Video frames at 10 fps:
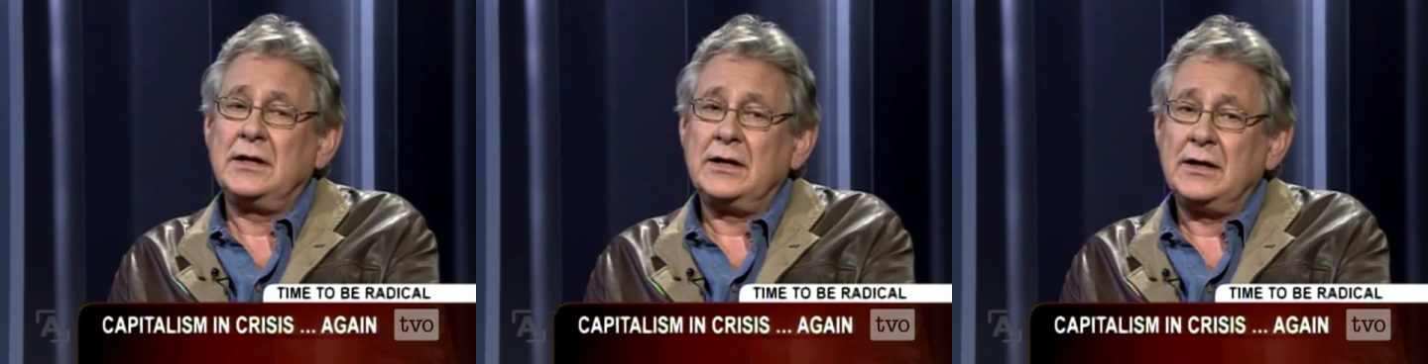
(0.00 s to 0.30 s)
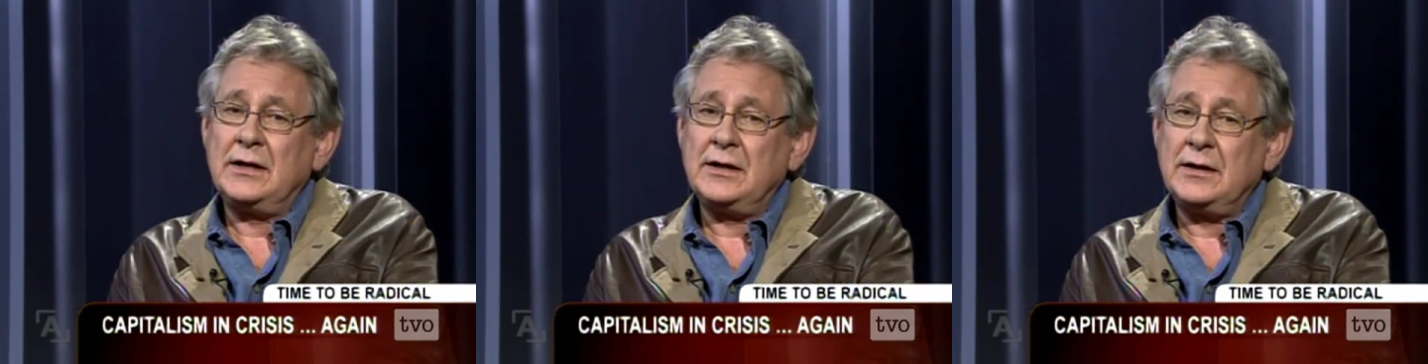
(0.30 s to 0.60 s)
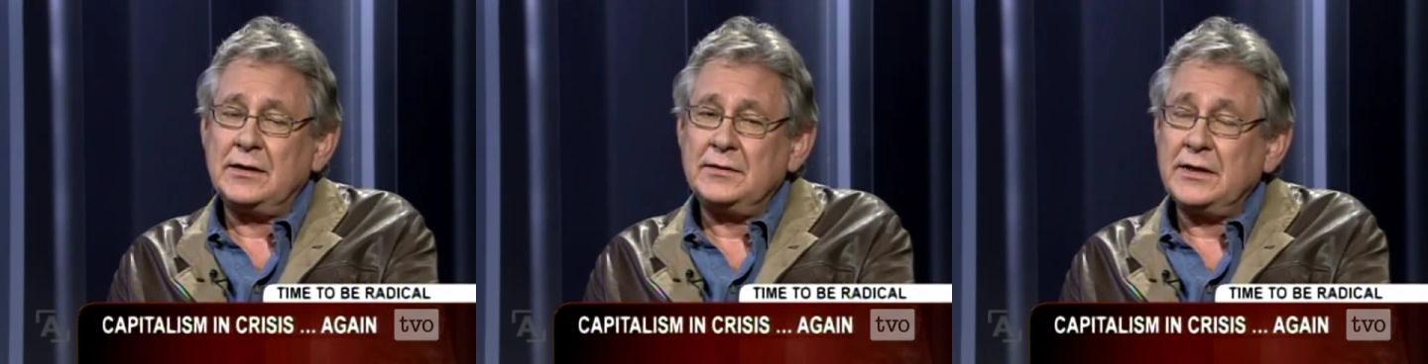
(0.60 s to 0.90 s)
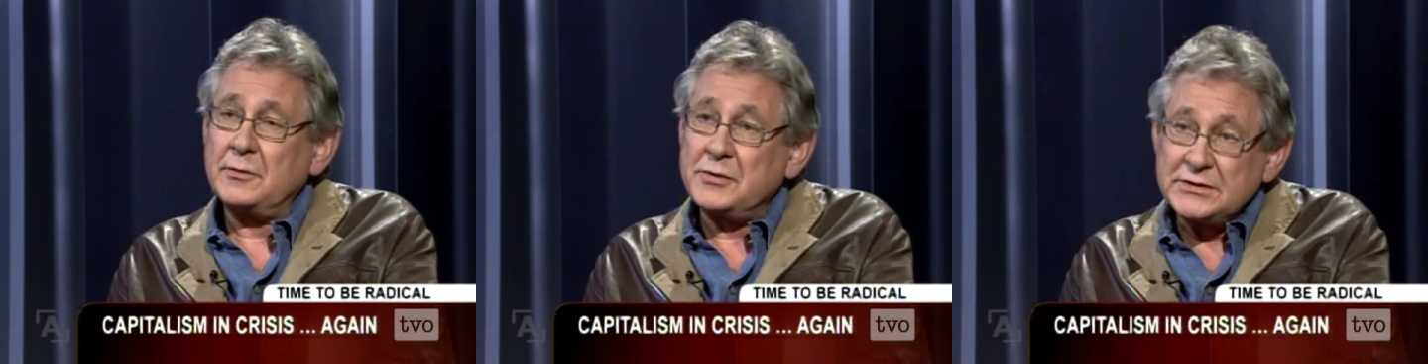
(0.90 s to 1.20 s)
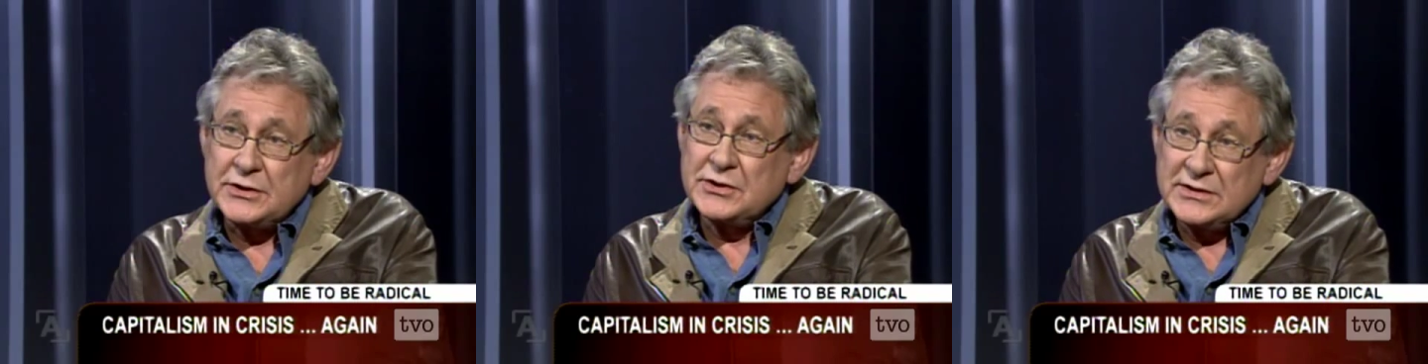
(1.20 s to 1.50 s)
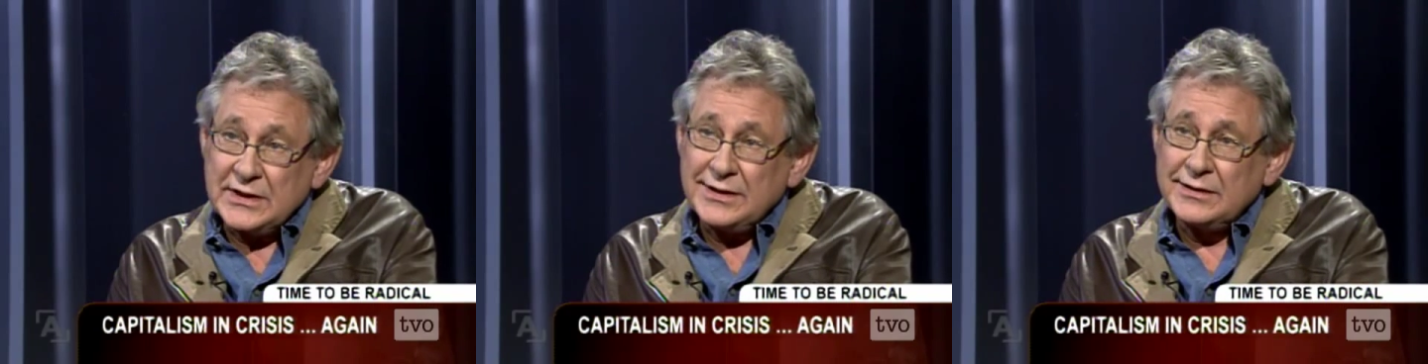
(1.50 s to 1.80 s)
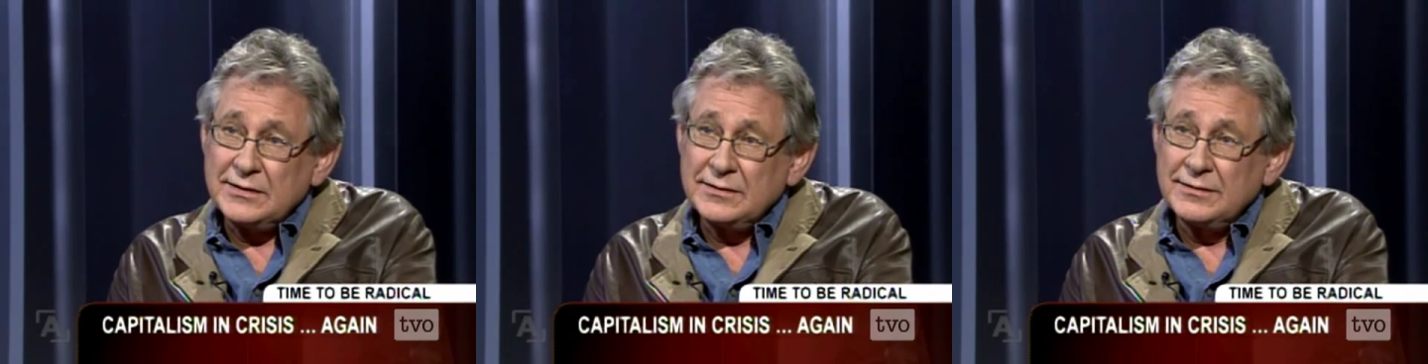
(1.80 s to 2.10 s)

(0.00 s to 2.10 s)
uh, their positions in it,